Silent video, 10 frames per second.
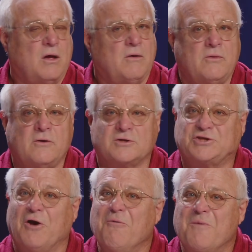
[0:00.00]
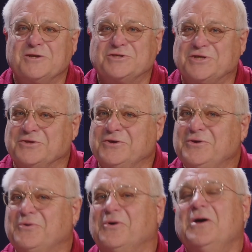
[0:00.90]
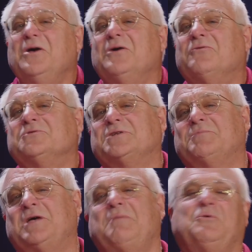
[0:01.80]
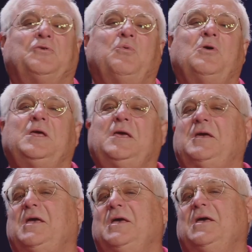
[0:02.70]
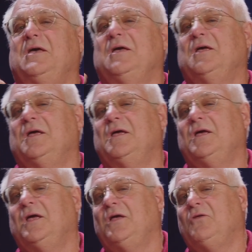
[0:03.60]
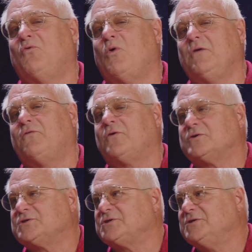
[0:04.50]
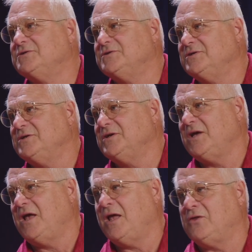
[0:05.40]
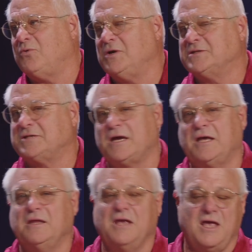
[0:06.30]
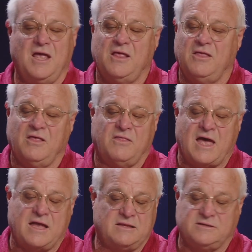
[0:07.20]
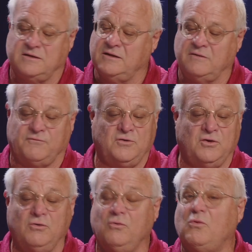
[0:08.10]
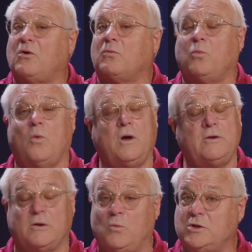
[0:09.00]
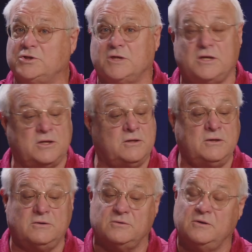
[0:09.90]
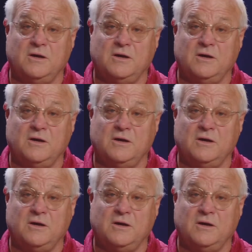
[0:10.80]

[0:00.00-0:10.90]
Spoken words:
there's so much to do on September 20, 21st, and 22nd that if you are wondering what you're going to do,